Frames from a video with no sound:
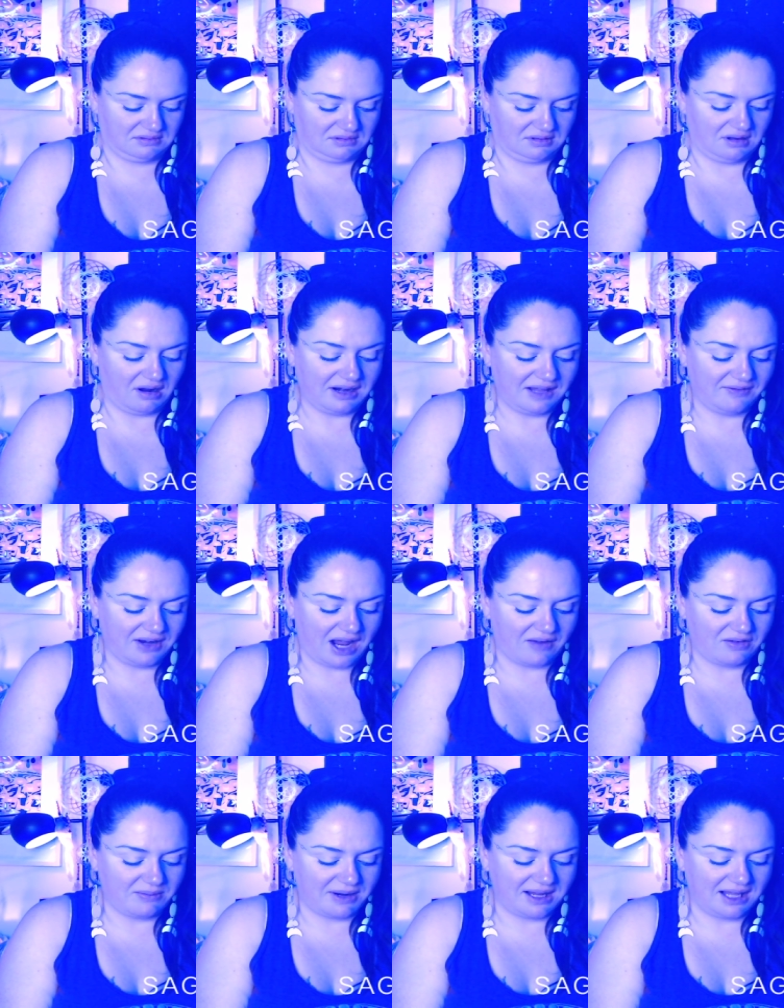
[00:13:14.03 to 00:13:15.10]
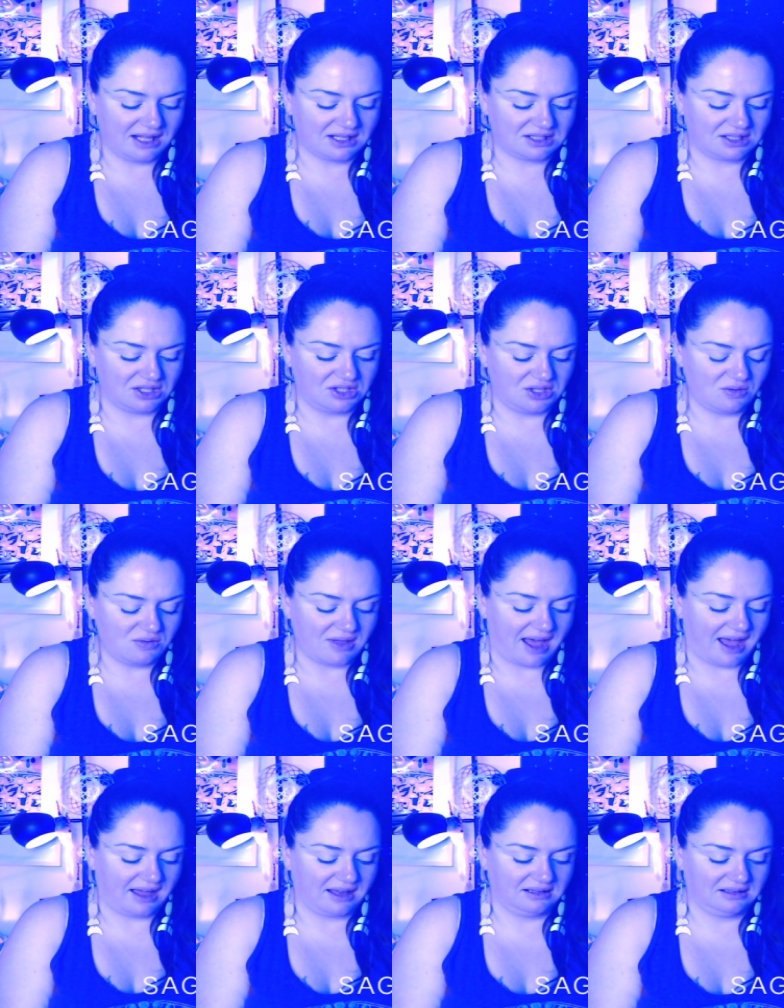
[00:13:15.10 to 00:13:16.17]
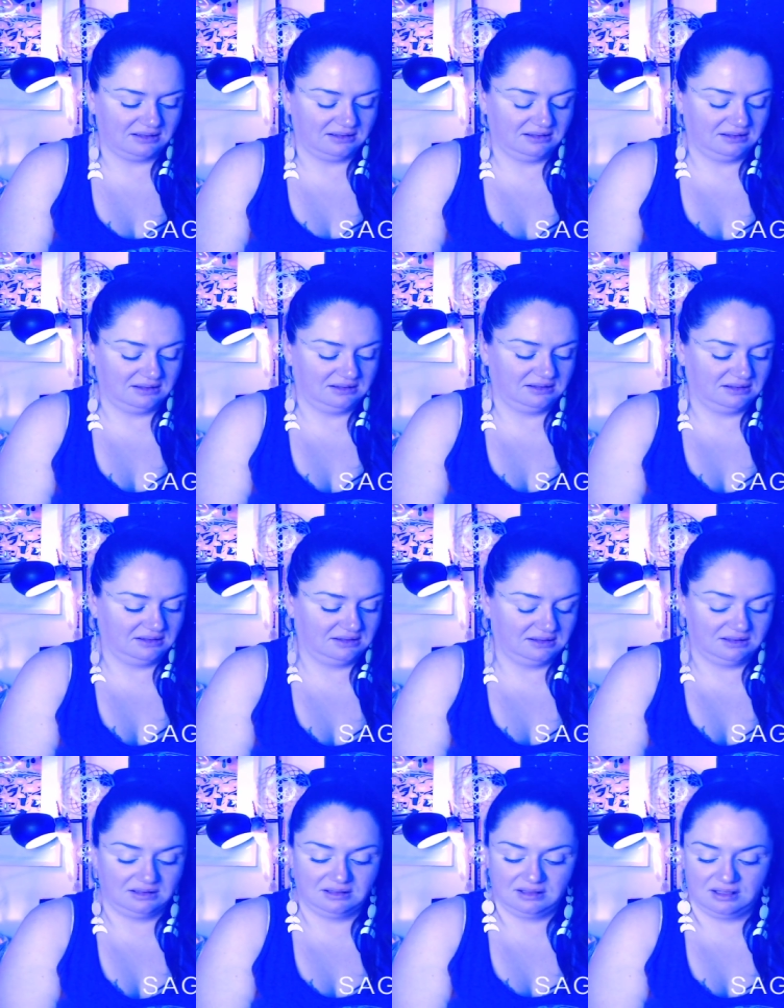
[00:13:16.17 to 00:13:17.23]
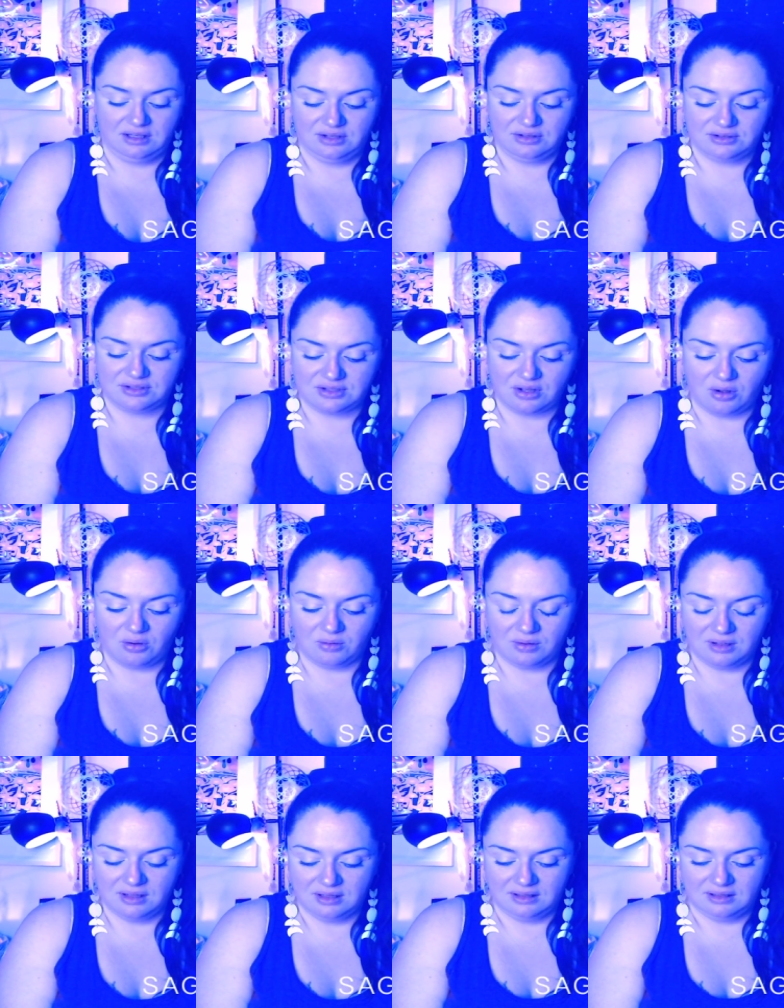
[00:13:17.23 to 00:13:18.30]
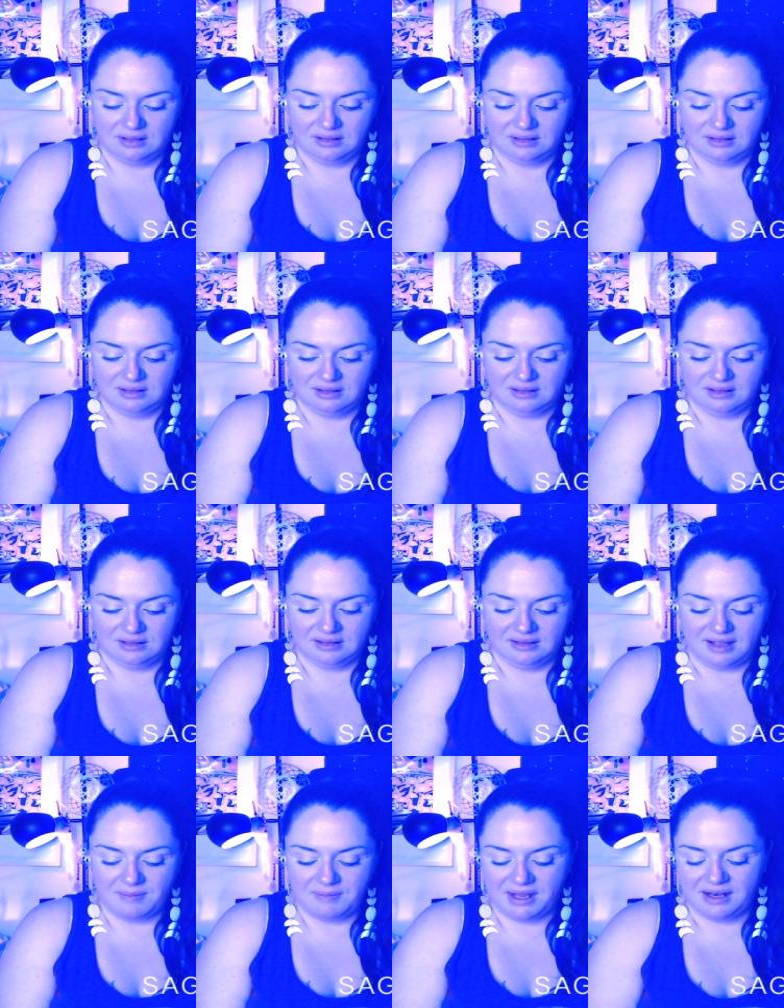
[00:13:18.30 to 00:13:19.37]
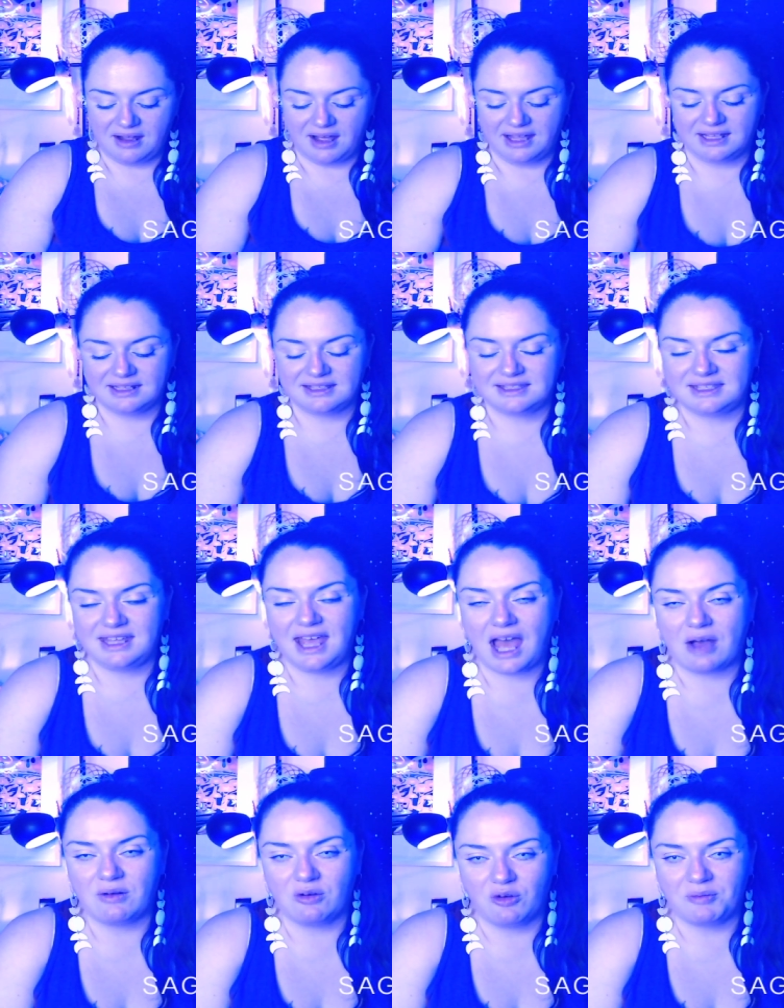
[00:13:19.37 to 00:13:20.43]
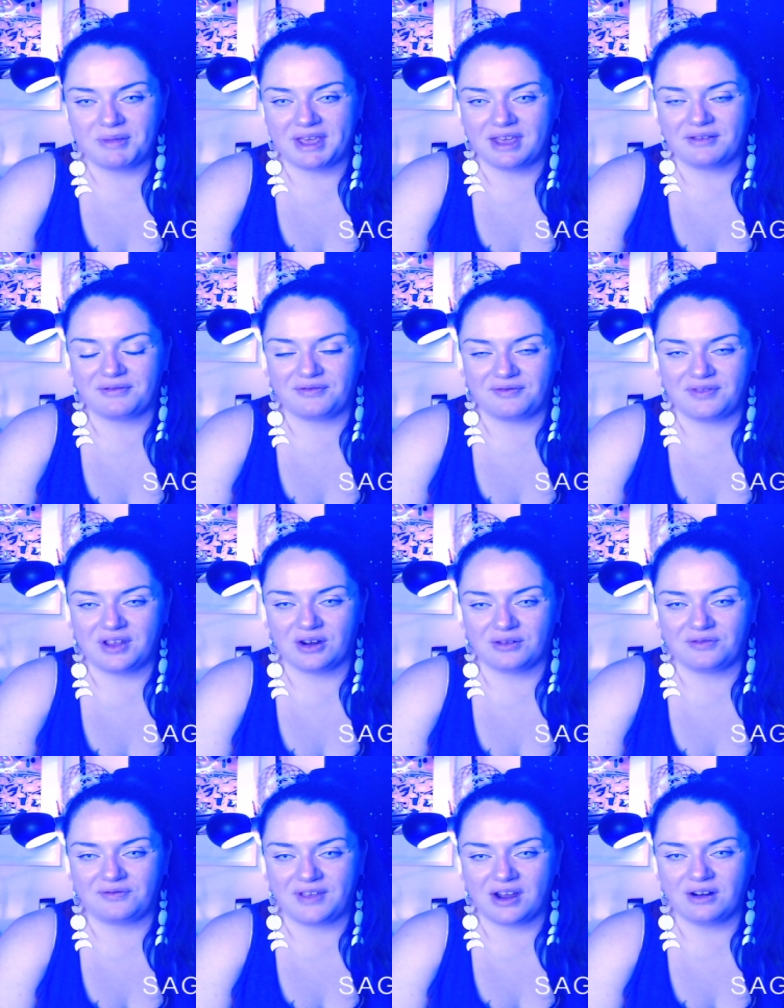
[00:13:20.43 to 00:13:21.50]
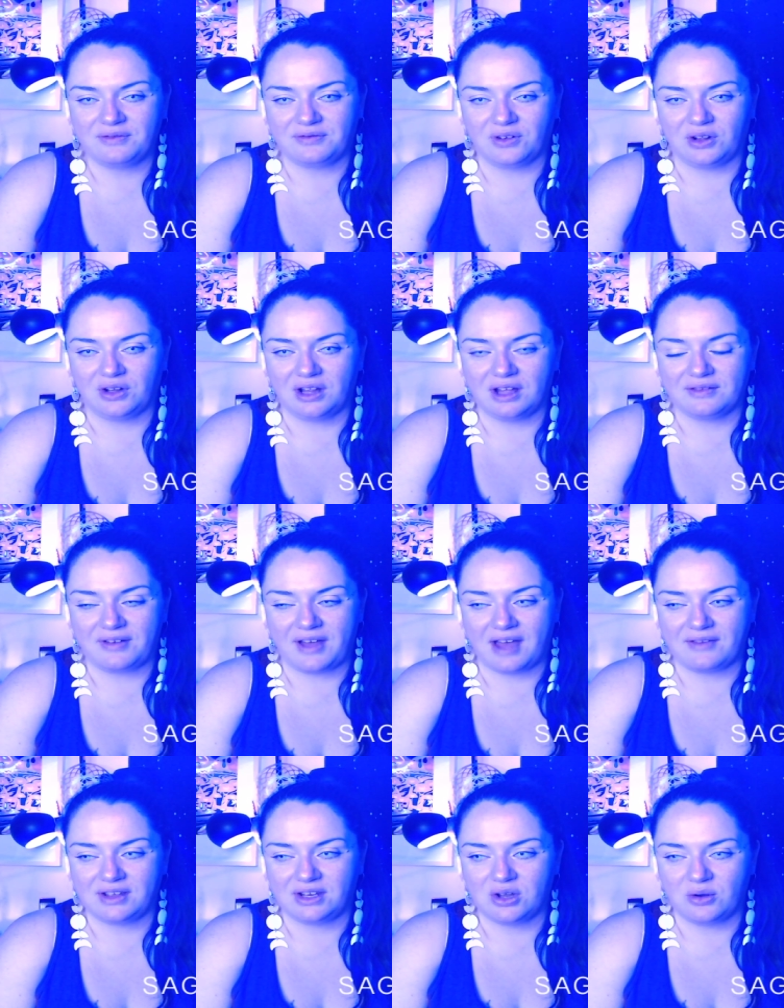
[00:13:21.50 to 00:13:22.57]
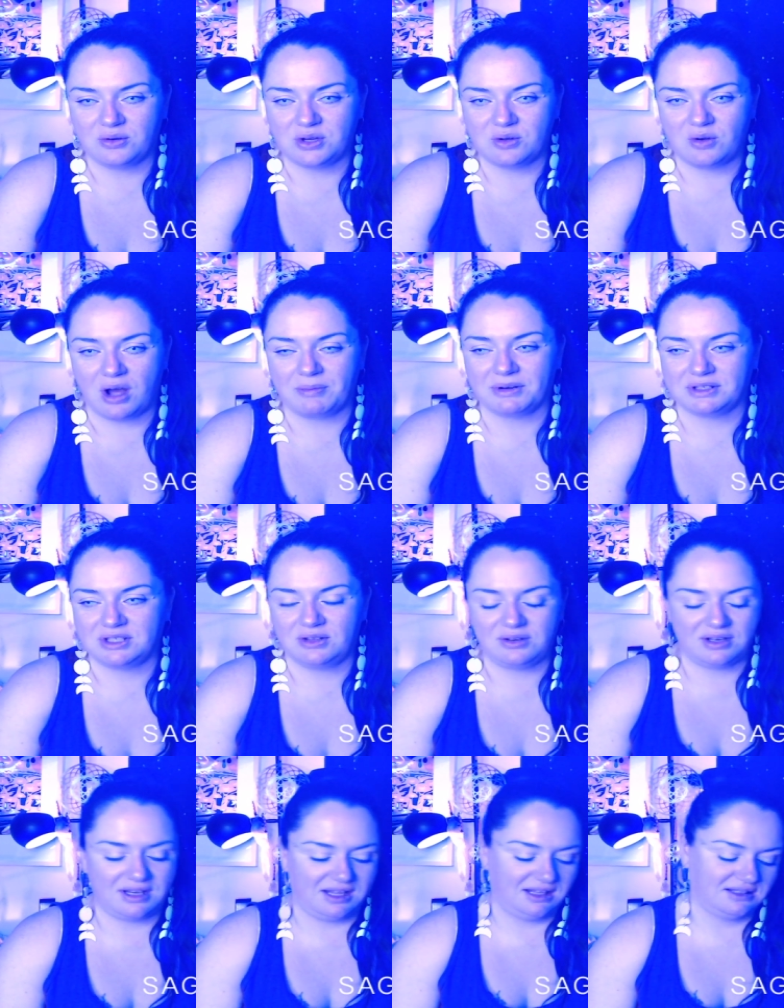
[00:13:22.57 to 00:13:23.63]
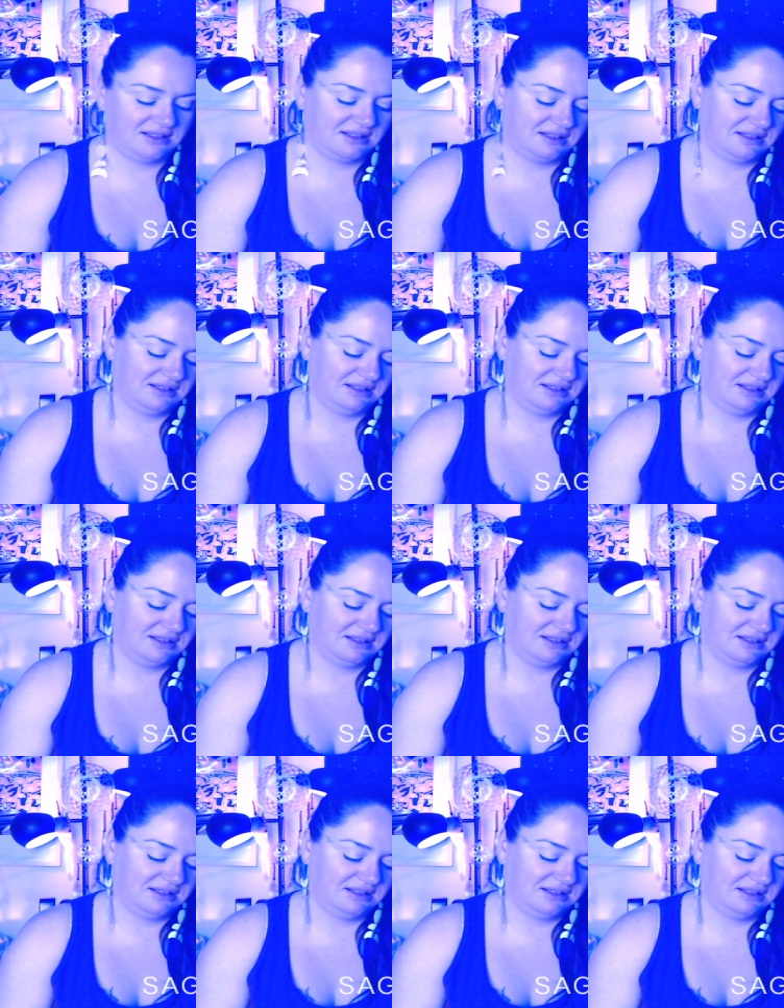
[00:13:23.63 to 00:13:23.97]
Not even everybody gets to do that. So, I mean, I can see how it would be if you're fearful of having no new opportunities,